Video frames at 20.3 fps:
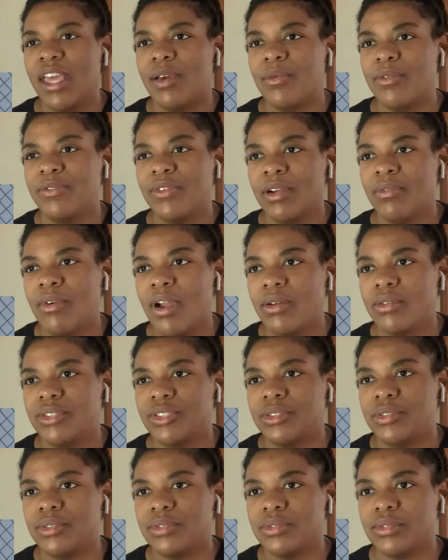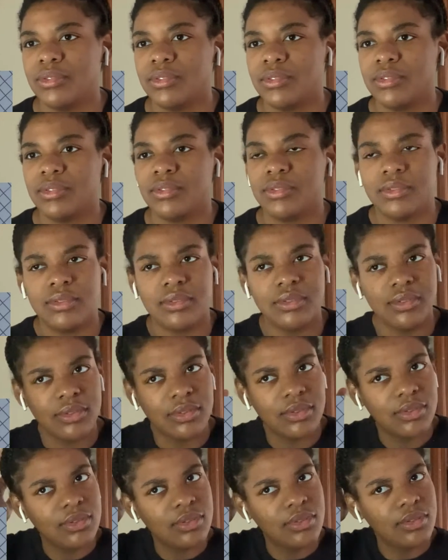I never had a choice in any of this.
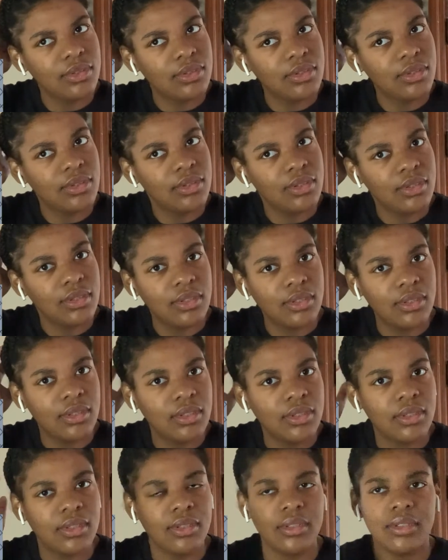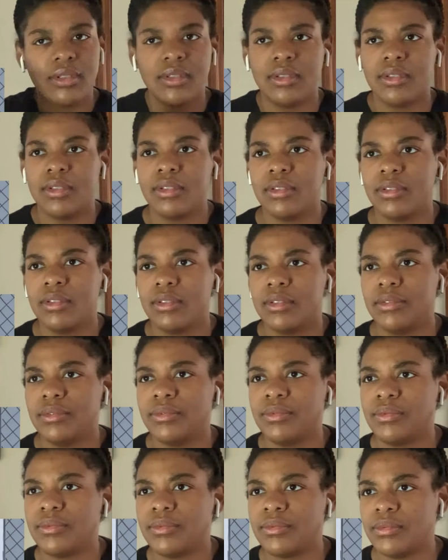I never wanted things to end
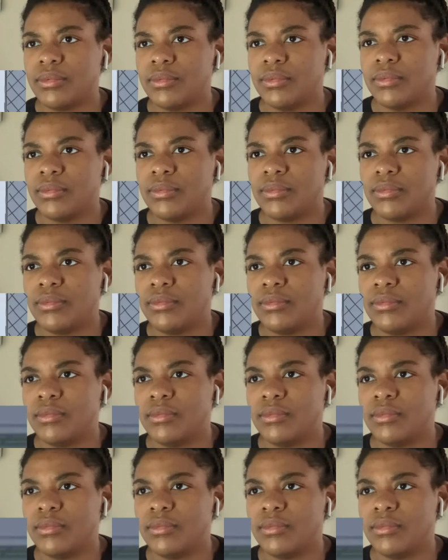this way.